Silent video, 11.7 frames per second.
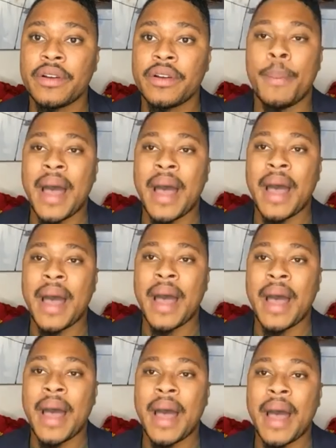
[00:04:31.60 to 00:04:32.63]
about
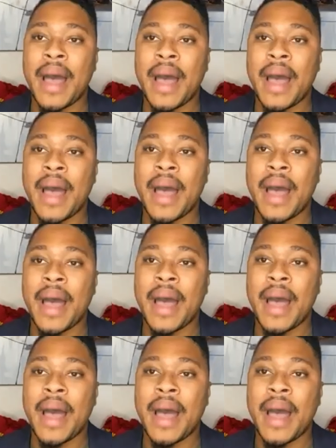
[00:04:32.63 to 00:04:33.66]
the face,
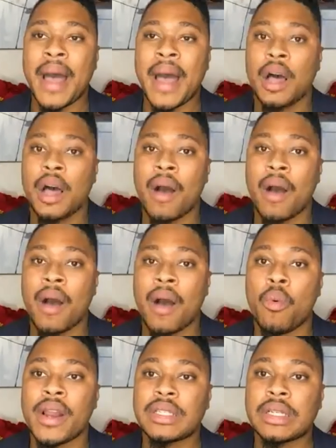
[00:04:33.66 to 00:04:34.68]
about what it's going to
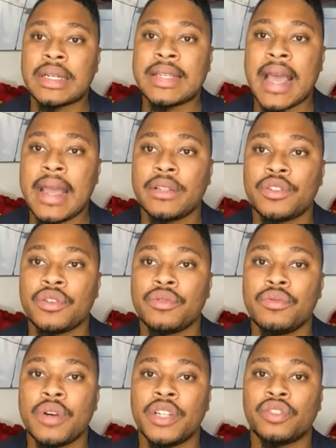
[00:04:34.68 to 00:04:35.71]
take to
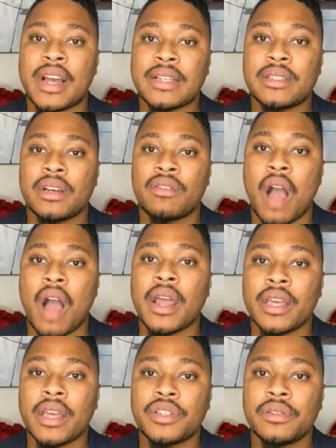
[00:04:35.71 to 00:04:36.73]
address the chronic
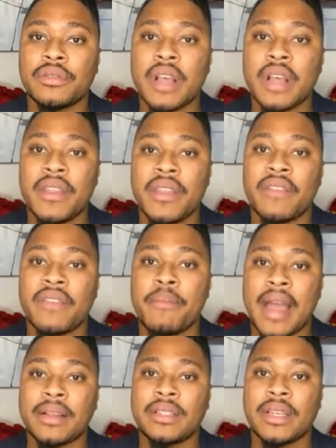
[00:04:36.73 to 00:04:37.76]
issues that have
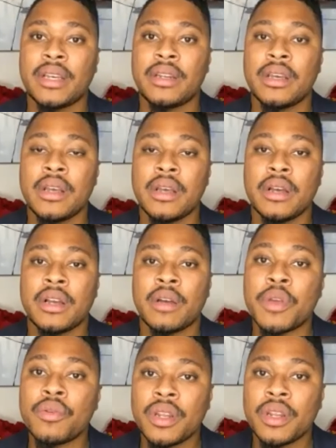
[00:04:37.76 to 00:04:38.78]
impacted
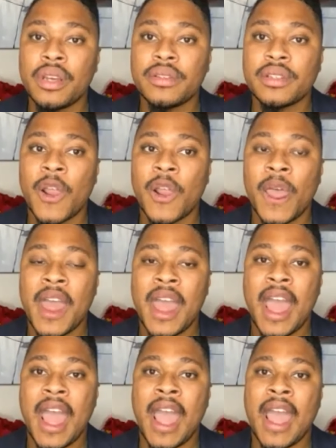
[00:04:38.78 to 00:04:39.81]
communities,
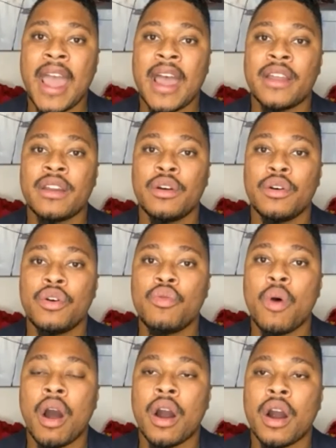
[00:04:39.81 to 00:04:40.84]
and who
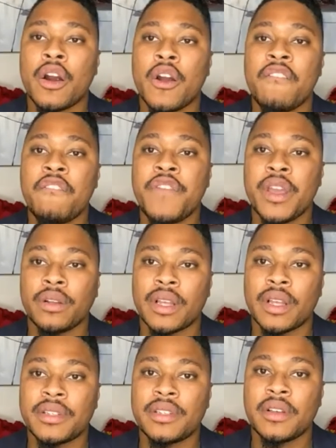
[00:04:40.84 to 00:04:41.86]
are
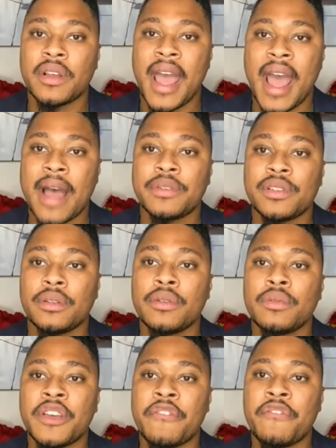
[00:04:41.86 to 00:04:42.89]
fearless,
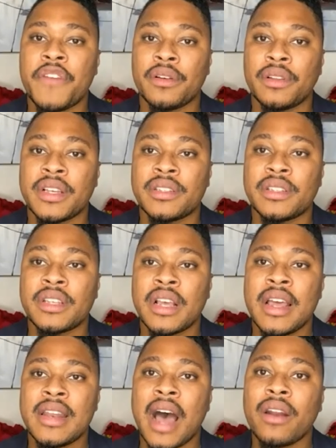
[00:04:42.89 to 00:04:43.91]
absolutely fearless,
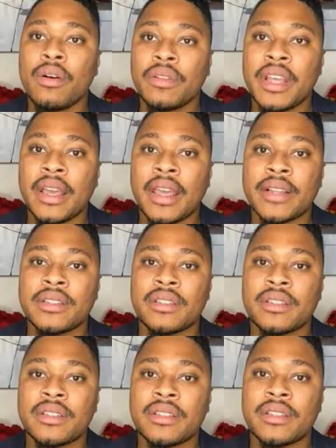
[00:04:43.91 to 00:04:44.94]
not only against
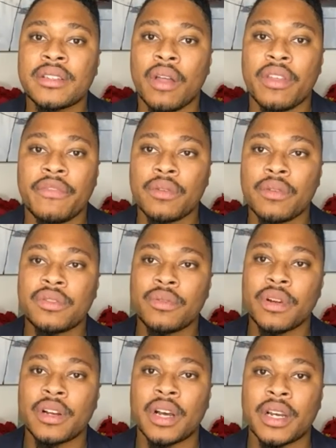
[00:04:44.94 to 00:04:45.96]
all the
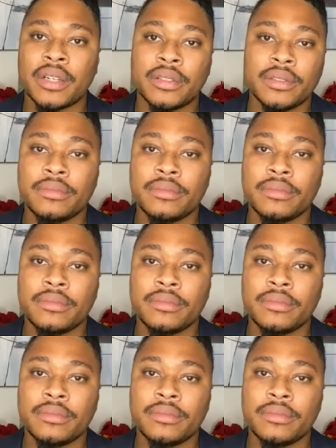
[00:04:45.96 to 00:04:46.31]
folks who are going to